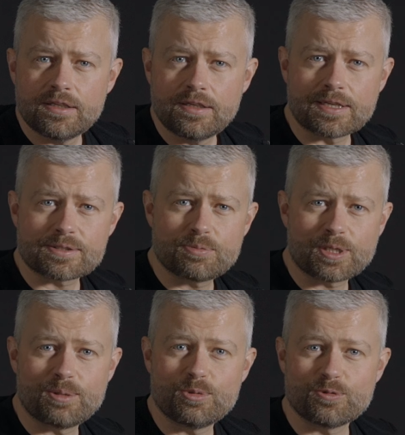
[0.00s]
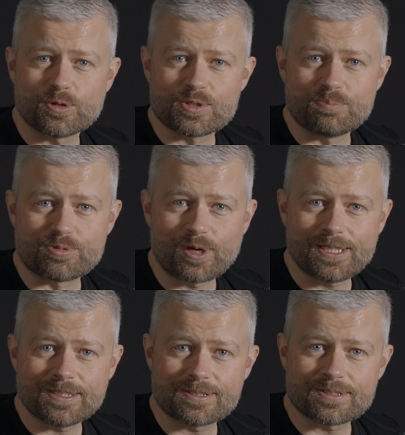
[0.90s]
Next, we're going to move on to
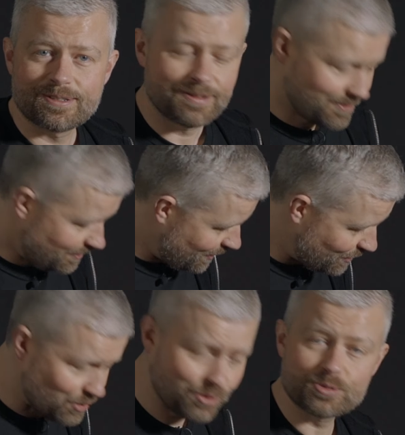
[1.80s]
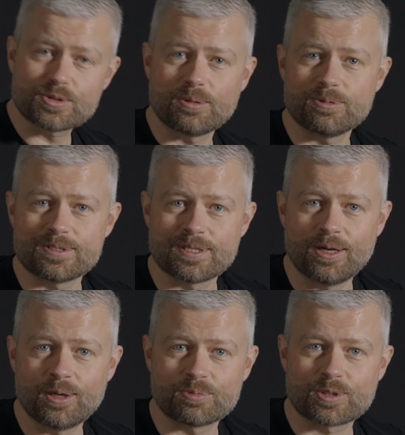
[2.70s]
brakes. These should also be
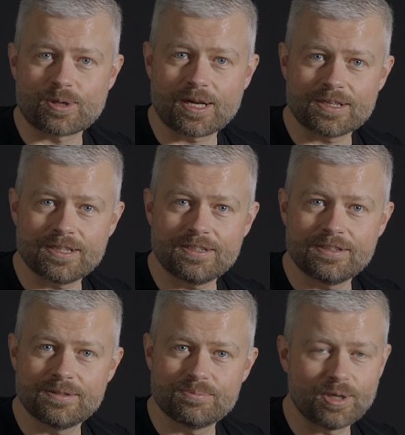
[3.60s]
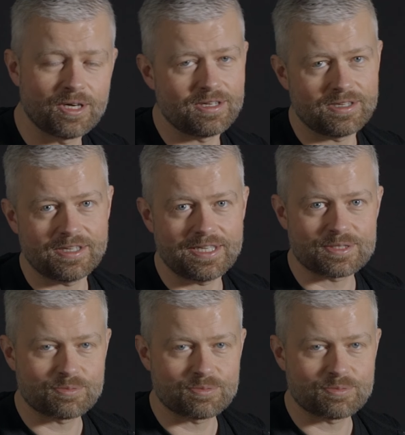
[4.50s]
set up correctly, but it's